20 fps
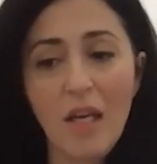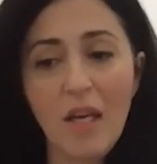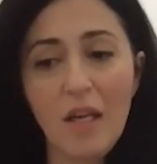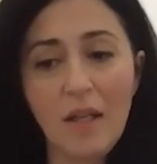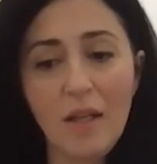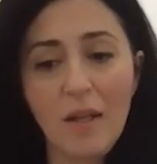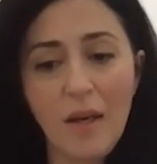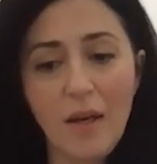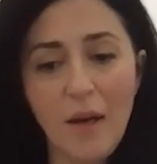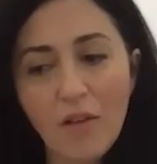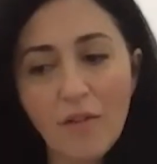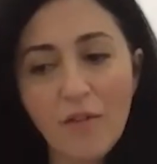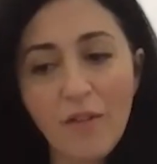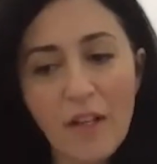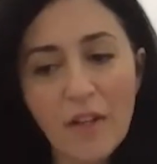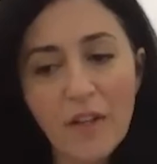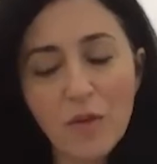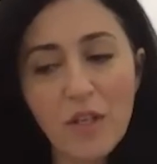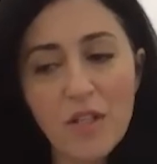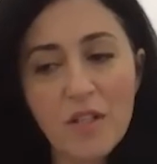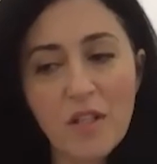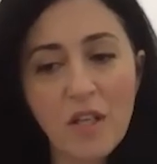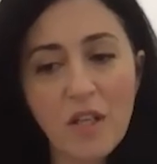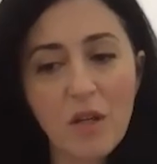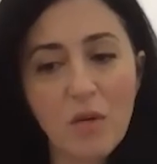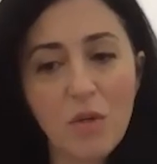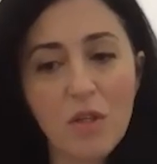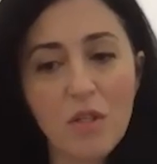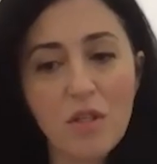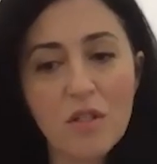And
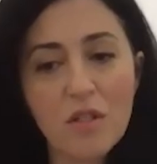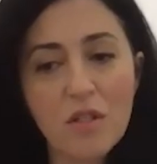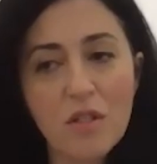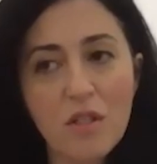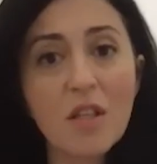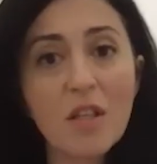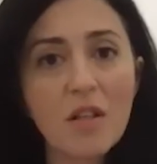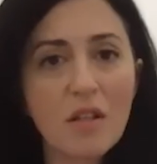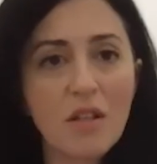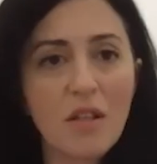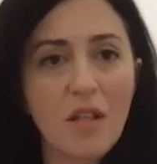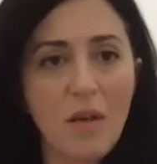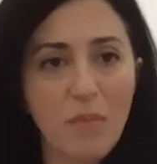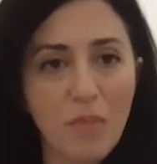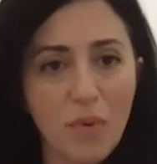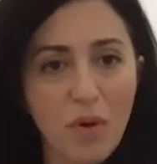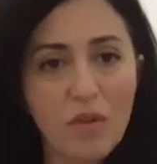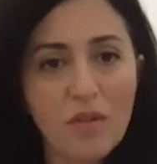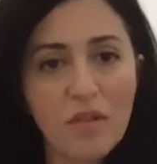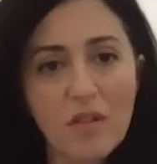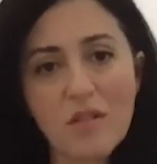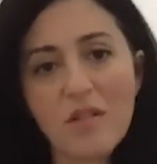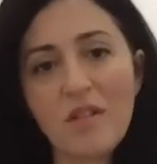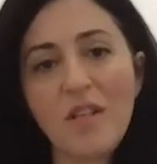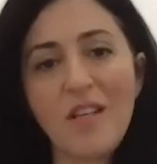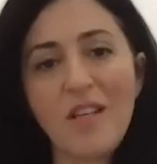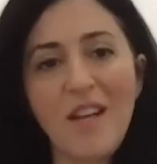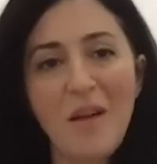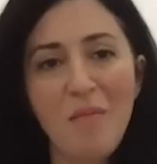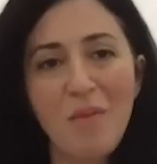fundraising was still a process
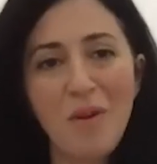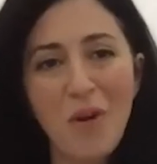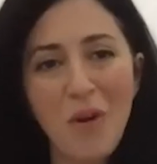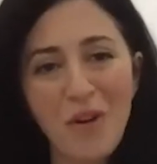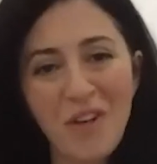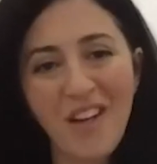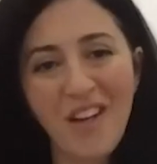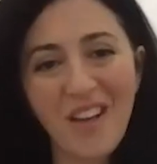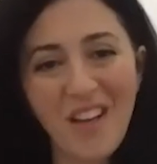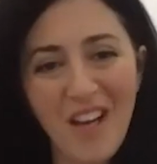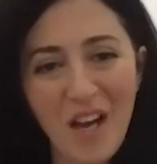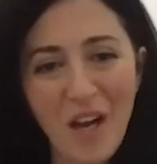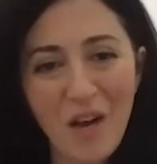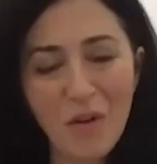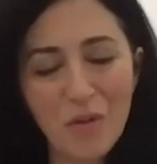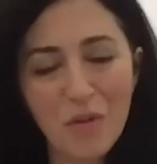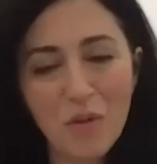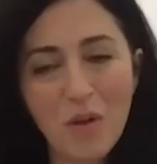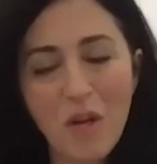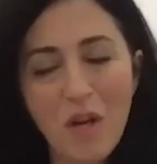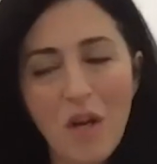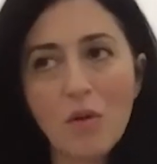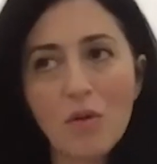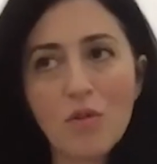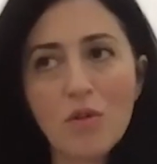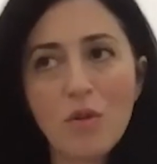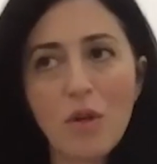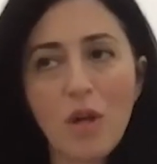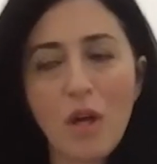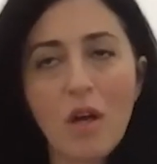that I'm learning how
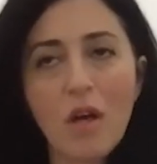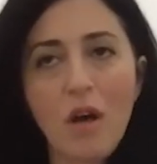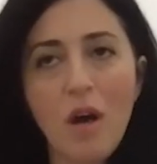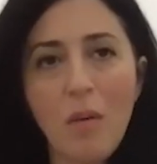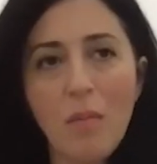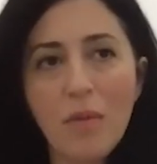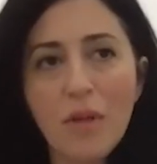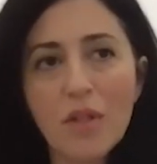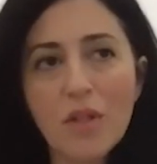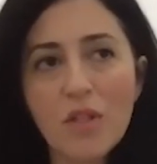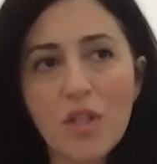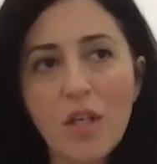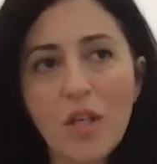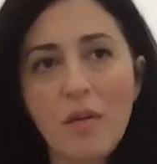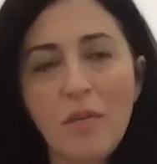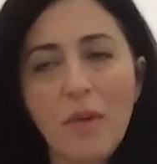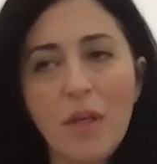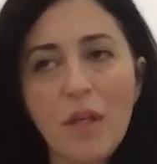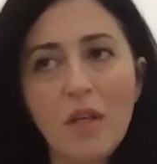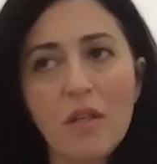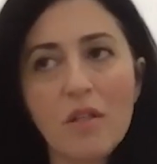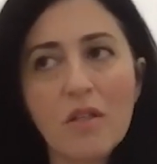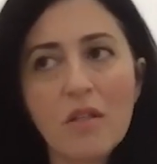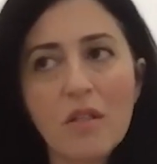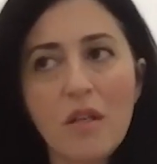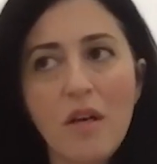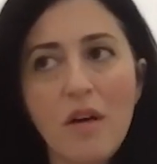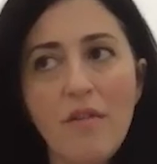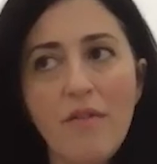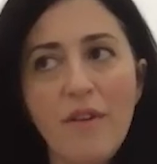to accomplish it, because
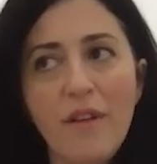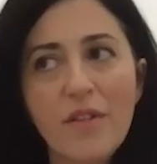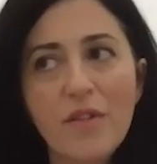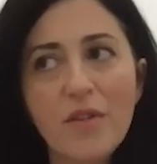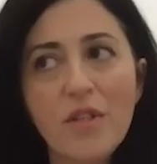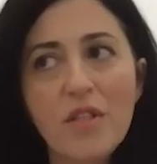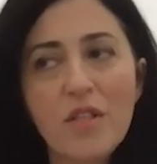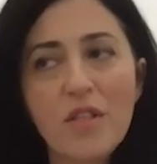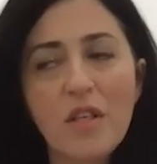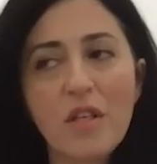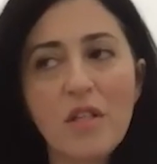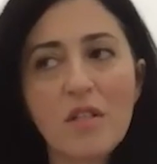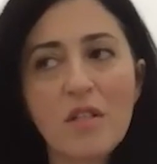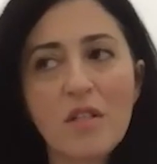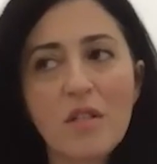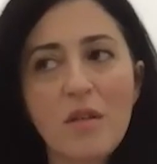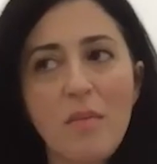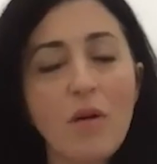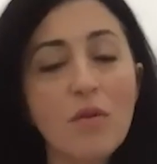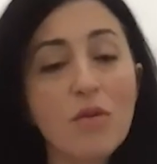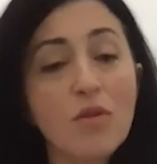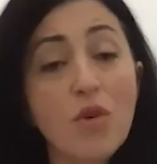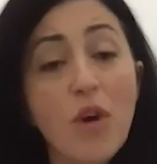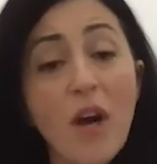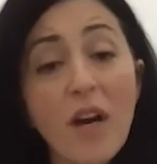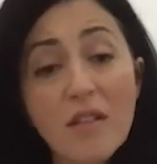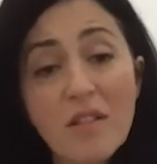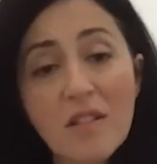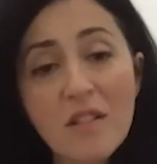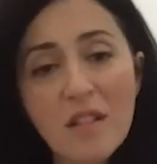fundraising is about
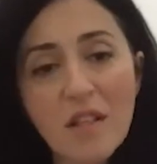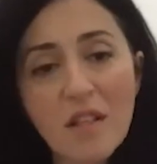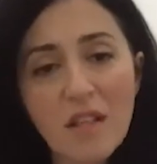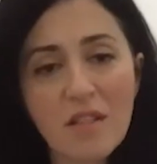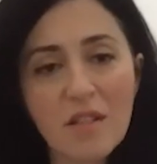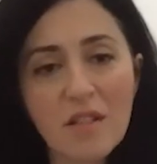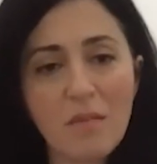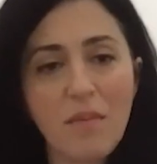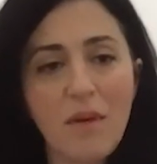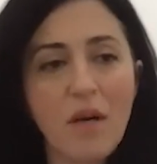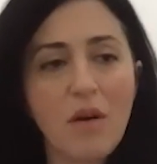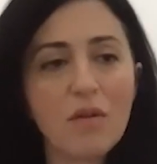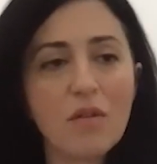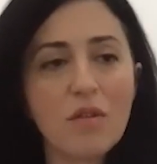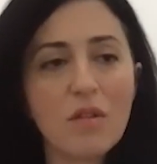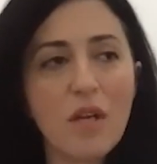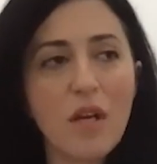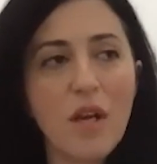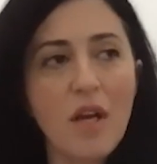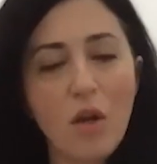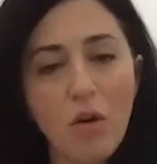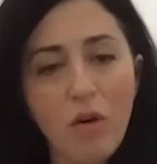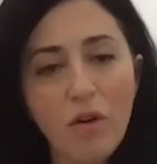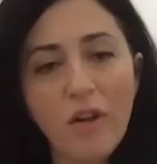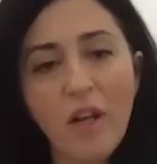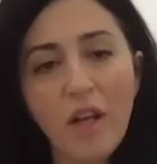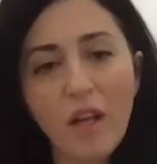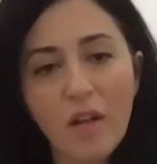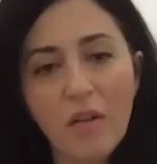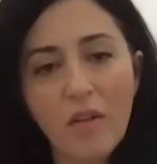trust, is about
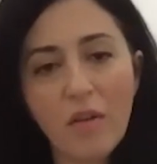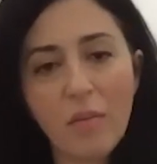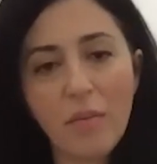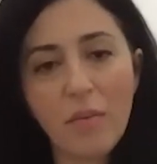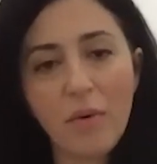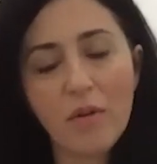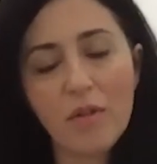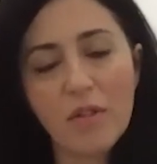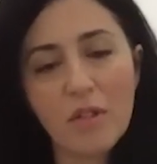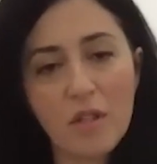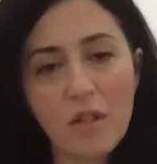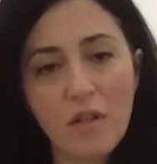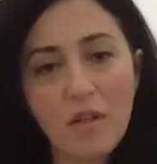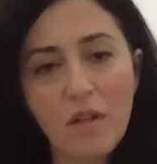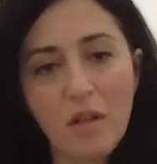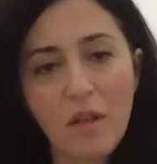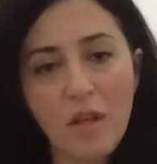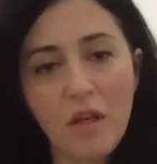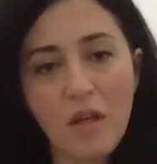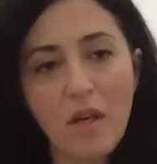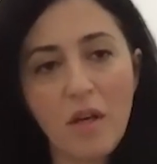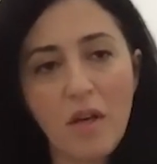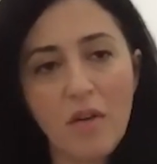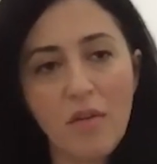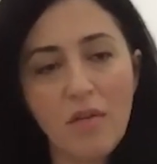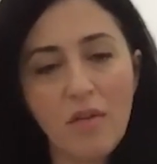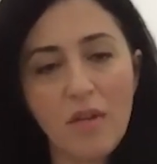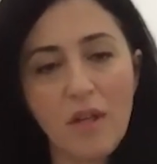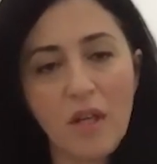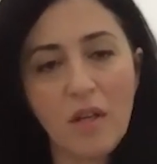learning the person
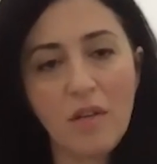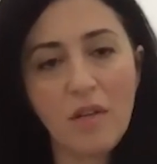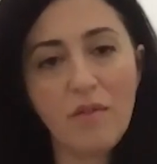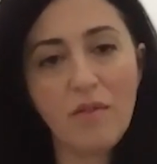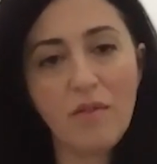that